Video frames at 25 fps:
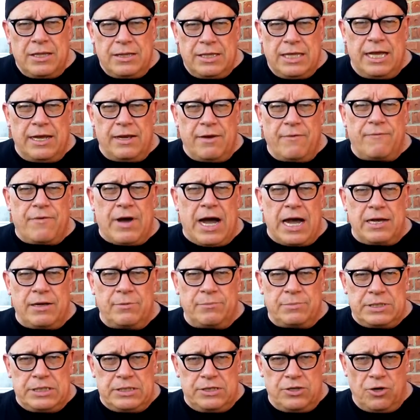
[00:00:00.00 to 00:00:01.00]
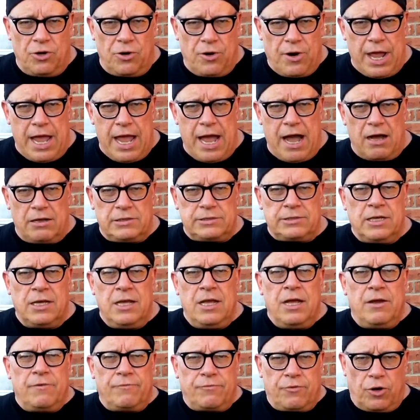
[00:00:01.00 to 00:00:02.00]
Then invite him to your house
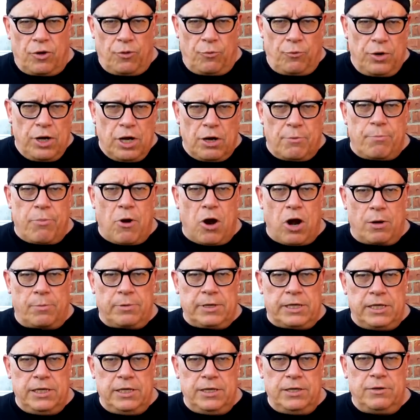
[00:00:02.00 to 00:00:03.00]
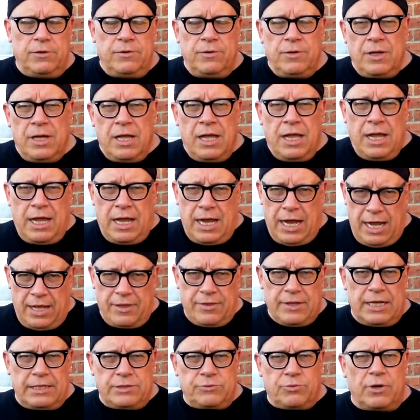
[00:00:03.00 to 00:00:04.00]
for a real barbecue.
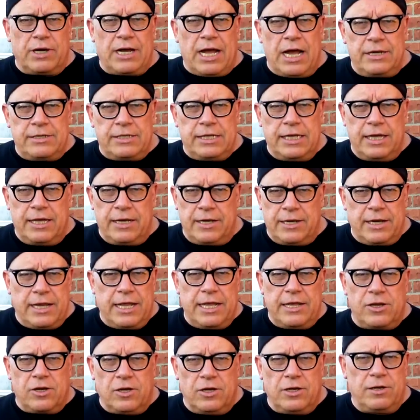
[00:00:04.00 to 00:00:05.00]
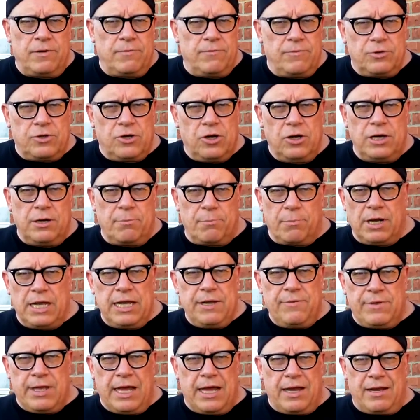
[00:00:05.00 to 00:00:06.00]
And that's what I did. And he couldn't couldn't
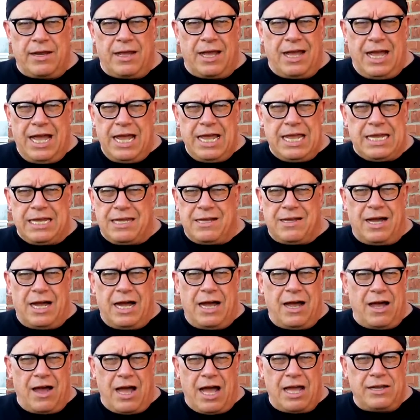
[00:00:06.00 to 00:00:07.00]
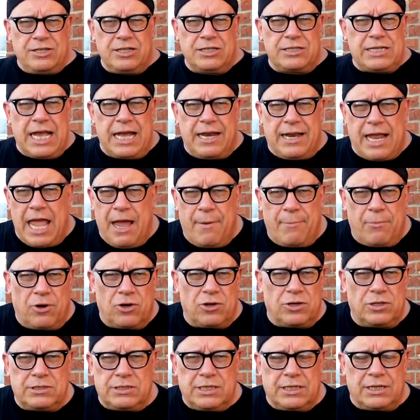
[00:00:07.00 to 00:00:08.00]
believe that. Hey, I, I just had
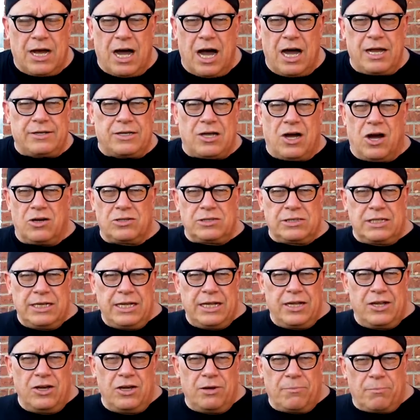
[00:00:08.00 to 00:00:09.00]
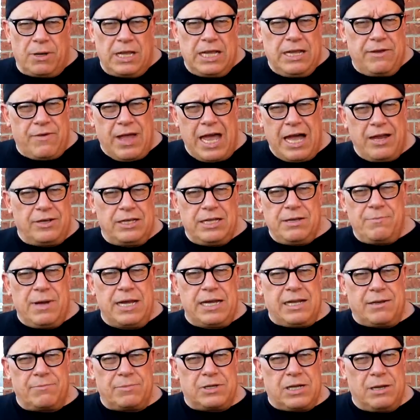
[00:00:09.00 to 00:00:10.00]
hamburgers and hot dogs, and he couldn't believe. How do you
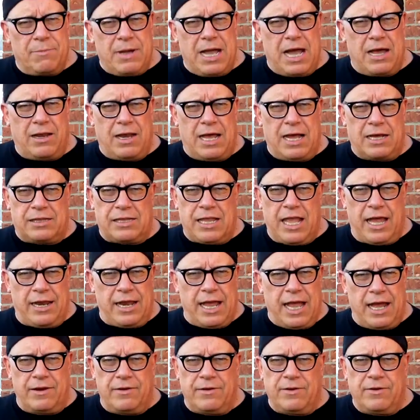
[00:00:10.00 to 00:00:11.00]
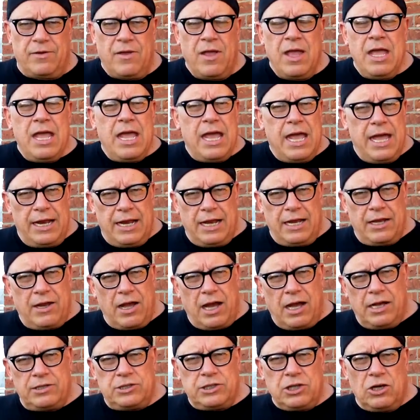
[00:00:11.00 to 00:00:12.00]
make them come out like that? How do? You? And I,
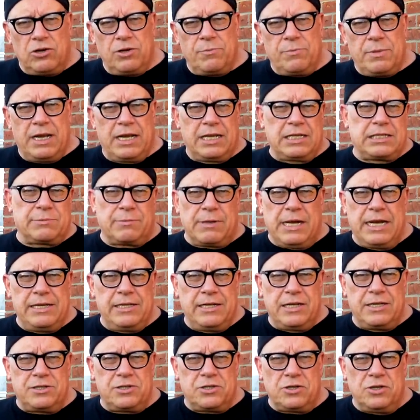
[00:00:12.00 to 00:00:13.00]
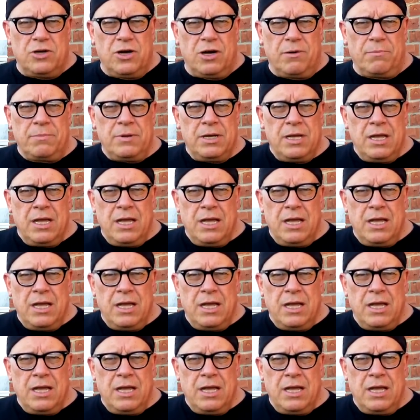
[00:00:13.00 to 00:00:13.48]
I showed him and explained it to him.